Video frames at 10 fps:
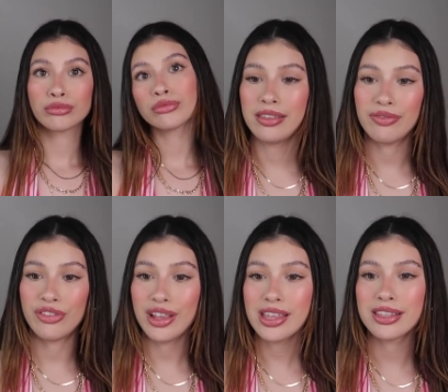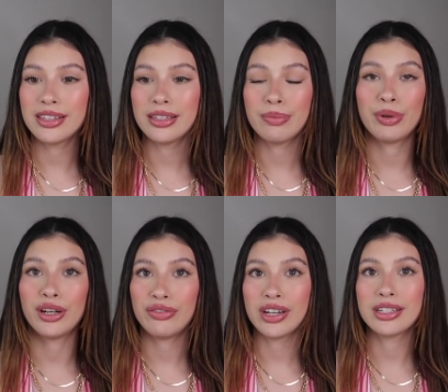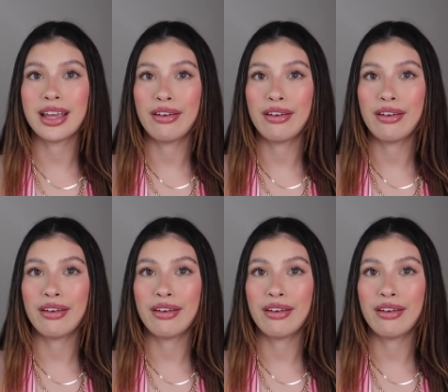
I feel like this is a perfect